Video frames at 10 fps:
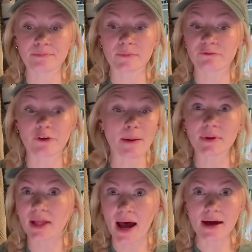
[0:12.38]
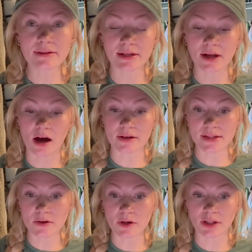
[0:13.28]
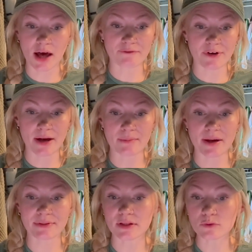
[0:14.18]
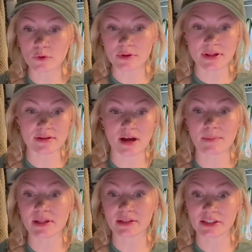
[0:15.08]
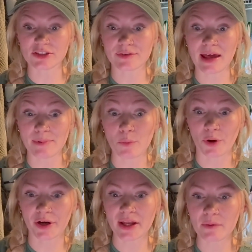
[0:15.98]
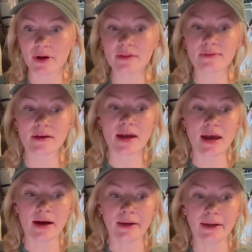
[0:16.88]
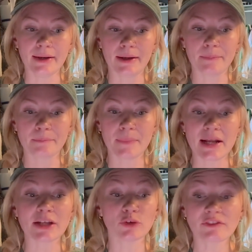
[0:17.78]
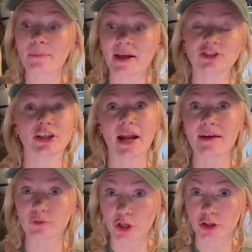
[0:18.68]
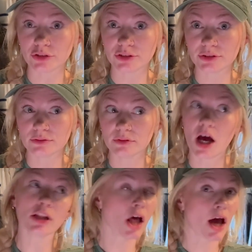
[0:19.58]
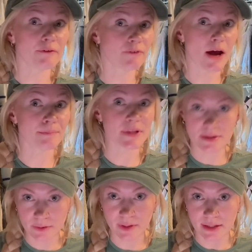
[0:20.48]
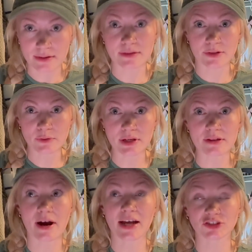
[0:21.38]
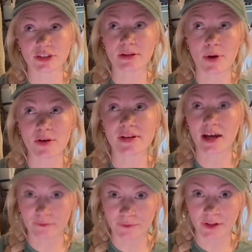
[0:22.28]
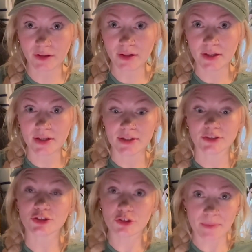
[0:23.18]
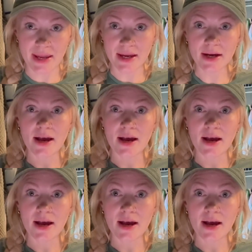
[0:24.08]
from class and also a lot from the school system and the teachers I've been working with. And I do have to mention I've learned a lot from the students. The students are actually the most helpful to me